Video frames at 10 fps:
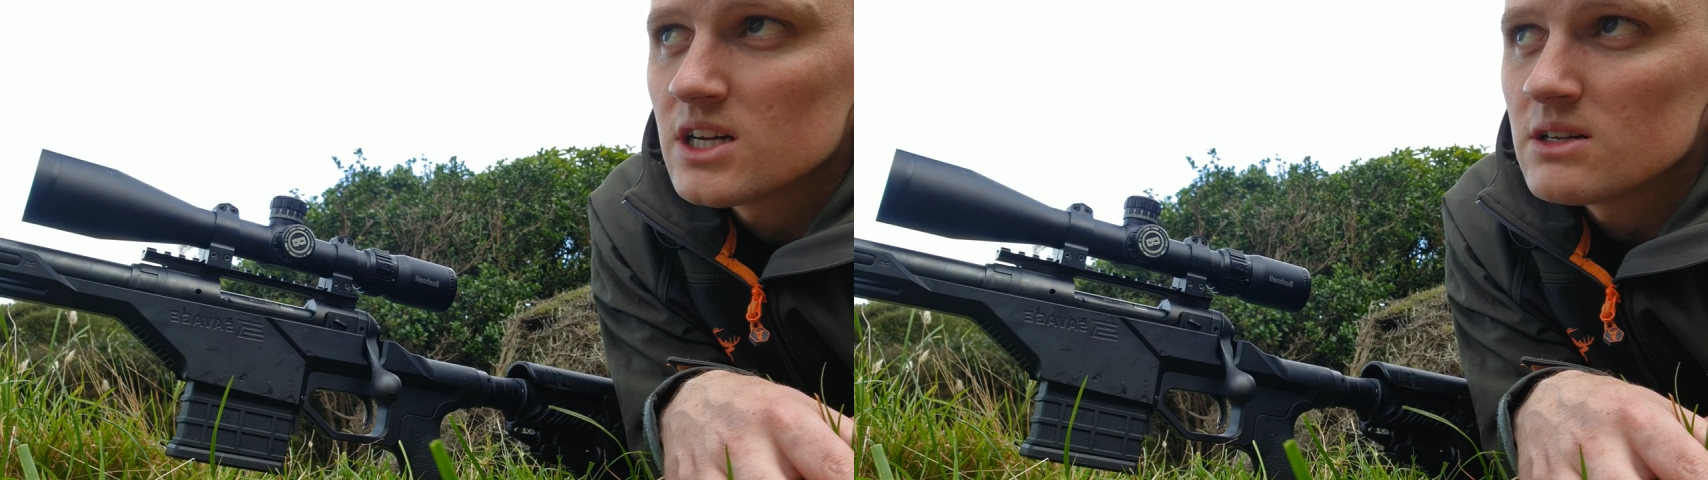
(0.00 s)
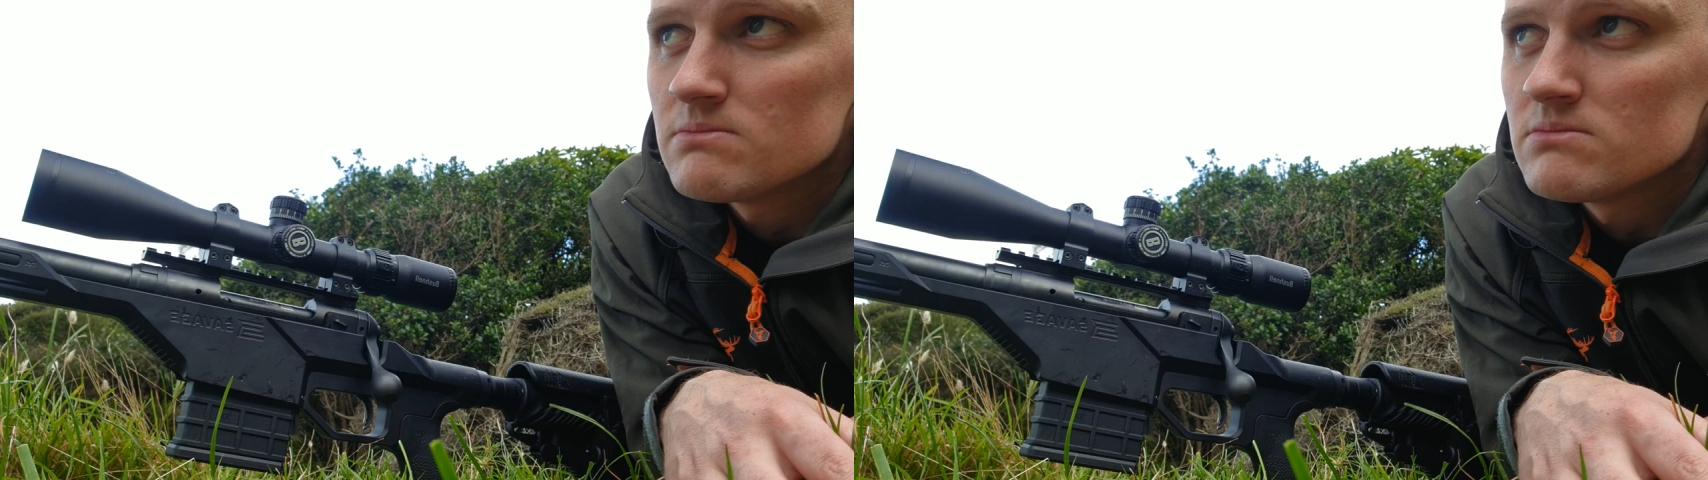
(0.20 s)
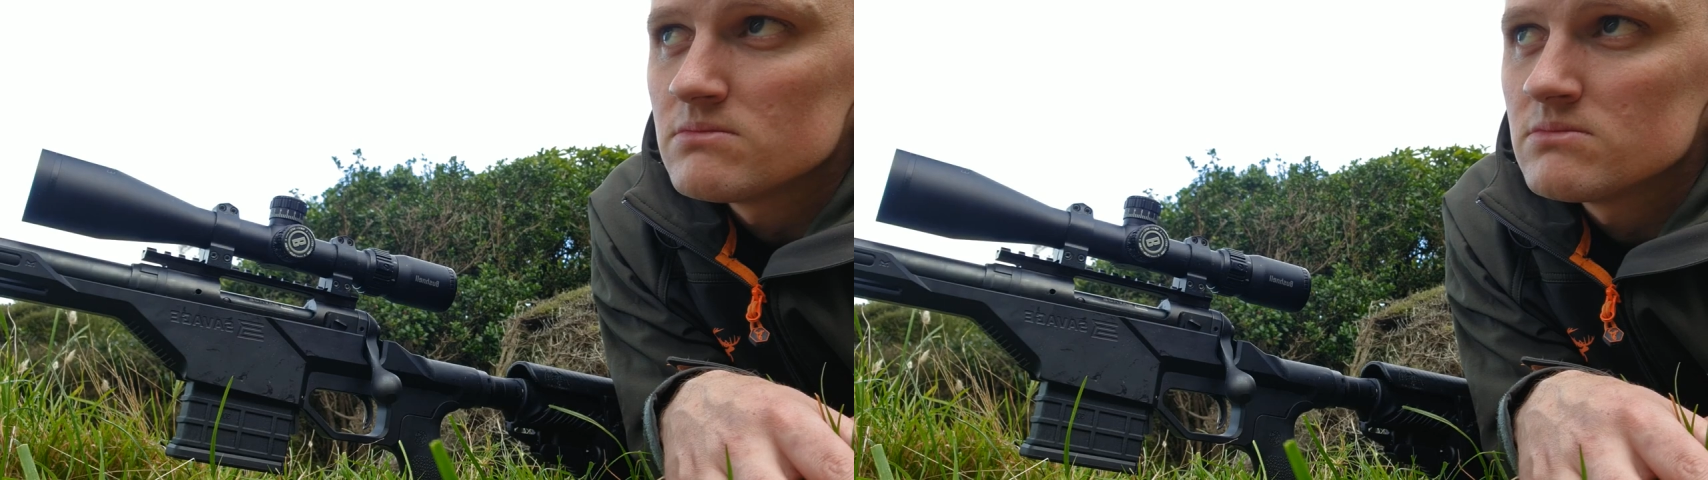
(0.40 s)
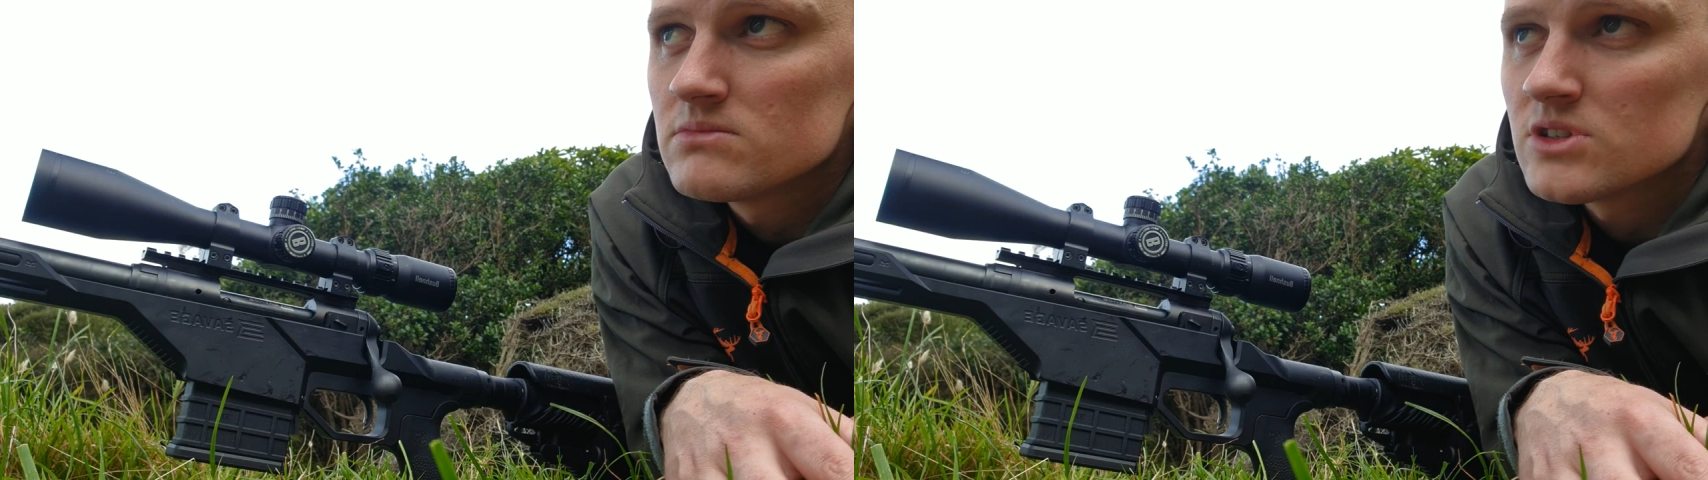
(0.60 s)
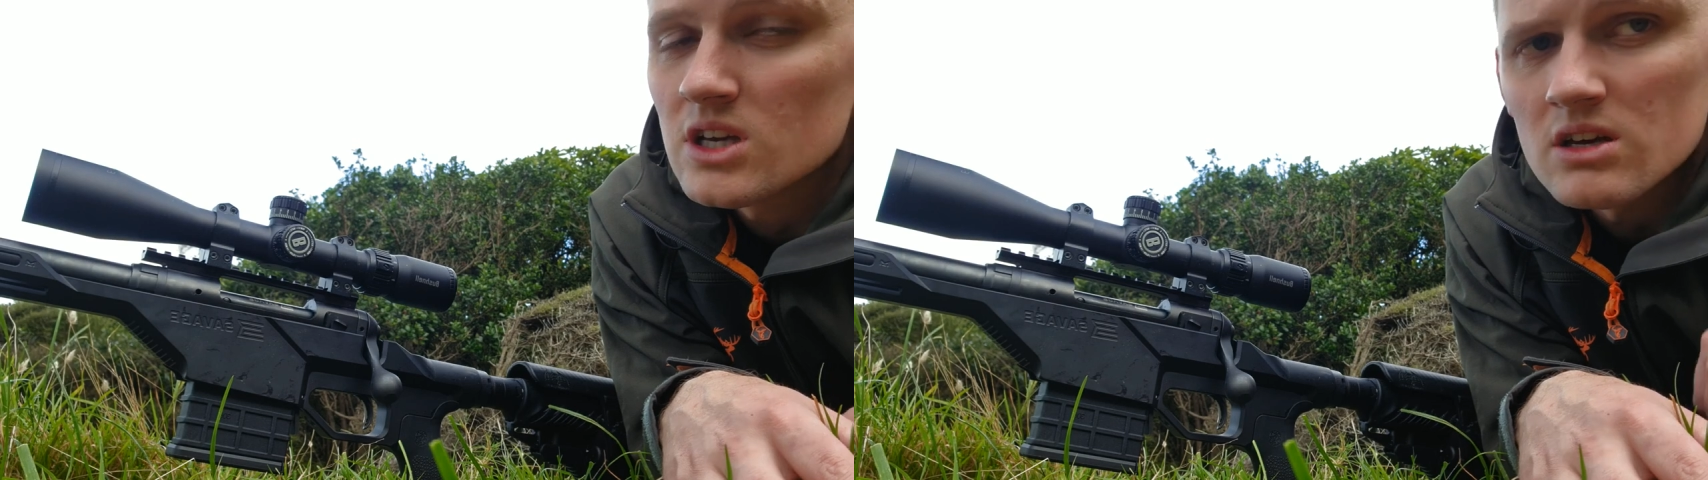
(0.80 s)
Um,
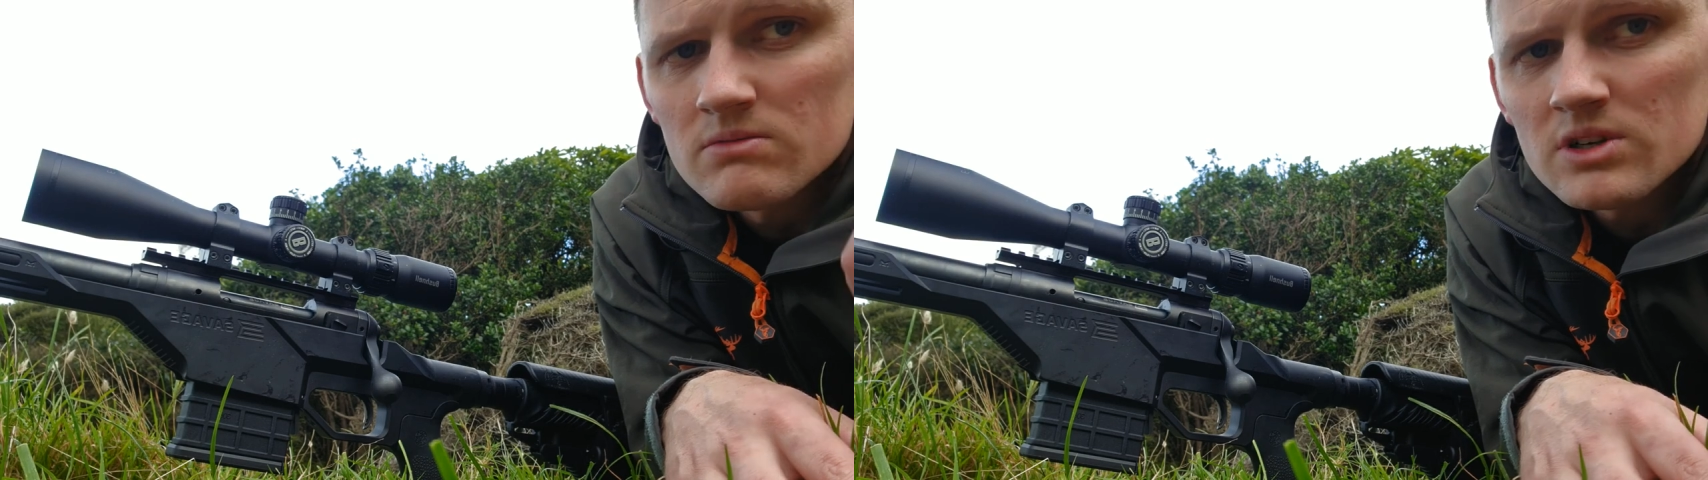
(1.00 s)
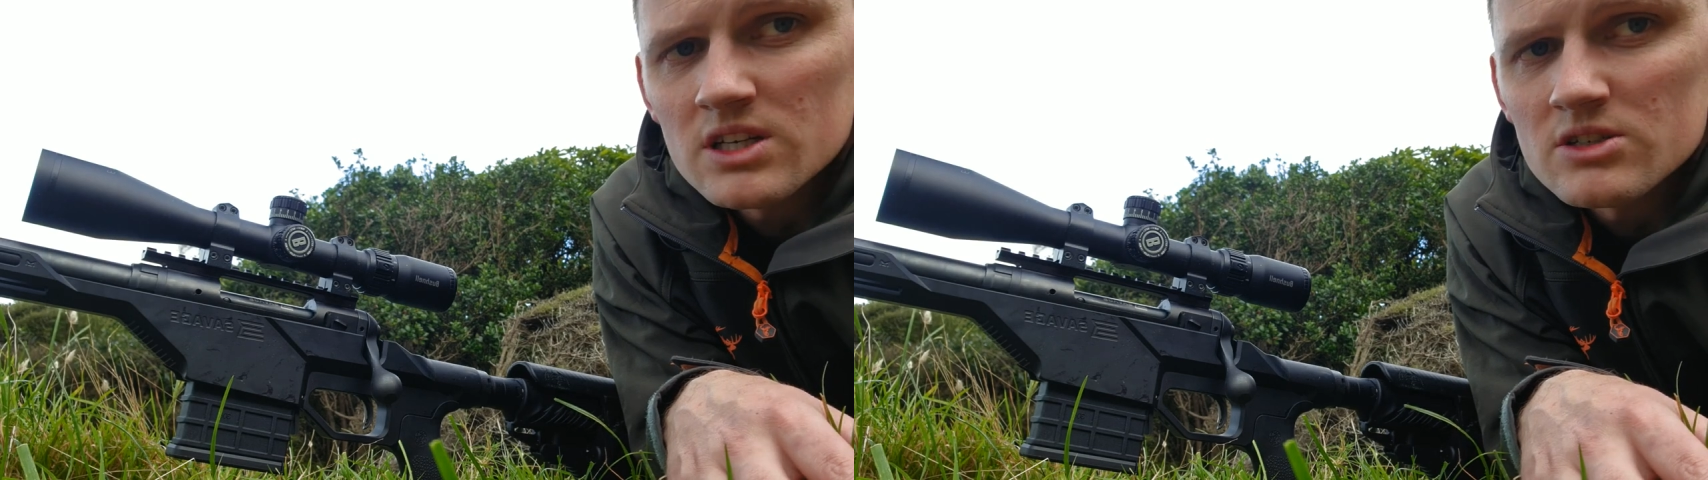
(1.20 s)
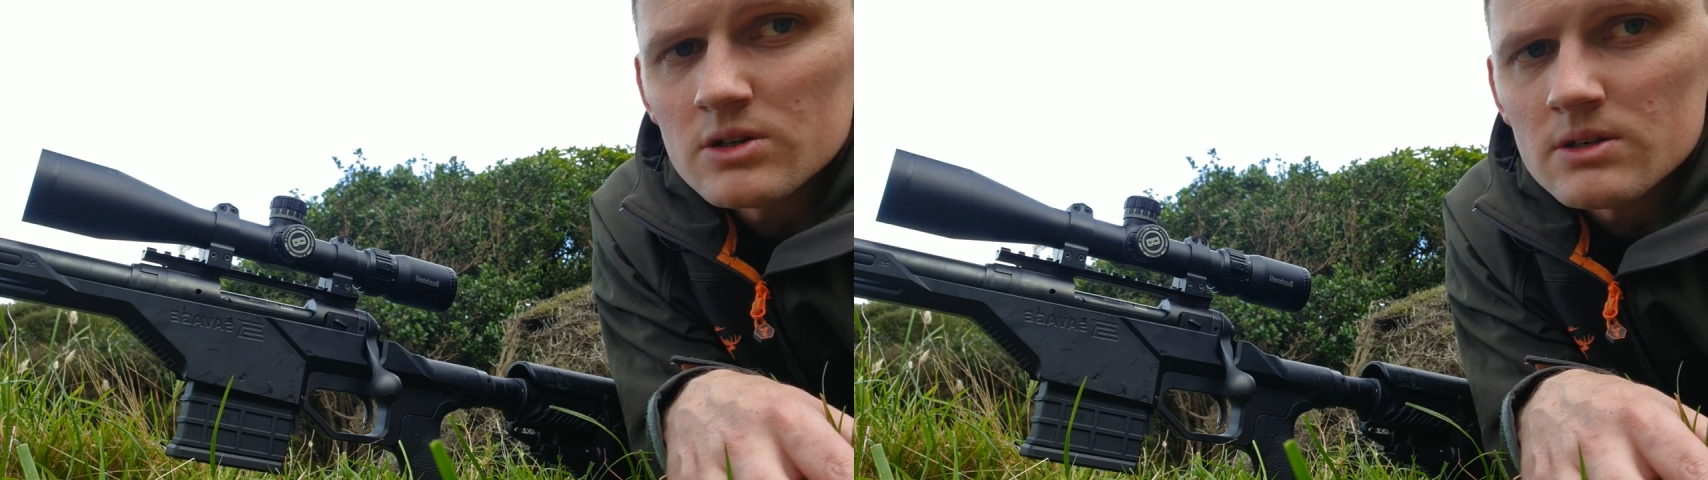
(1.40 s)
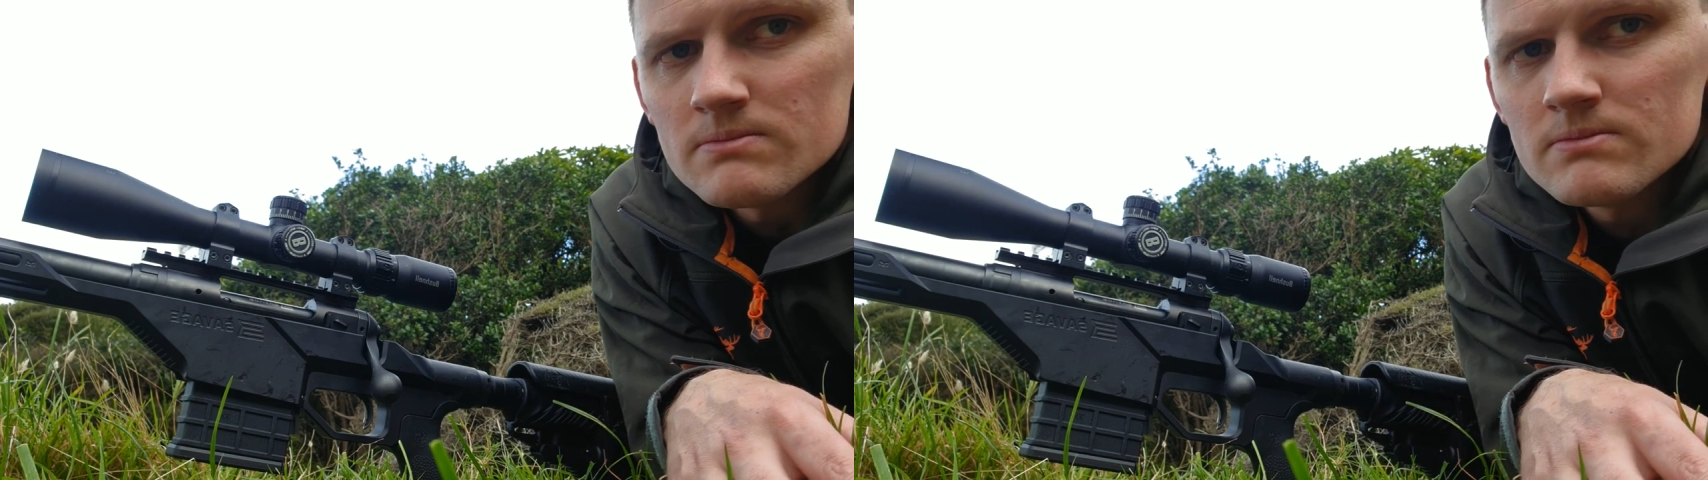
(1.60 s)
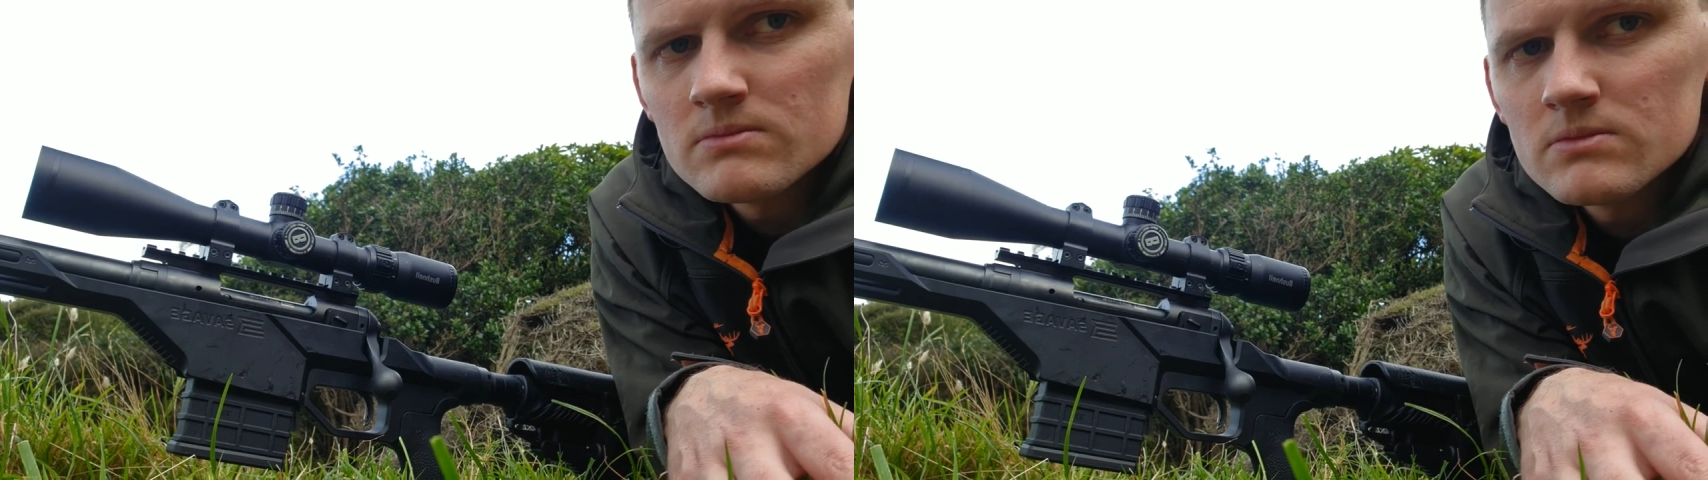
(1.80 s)
so yeah, get into it.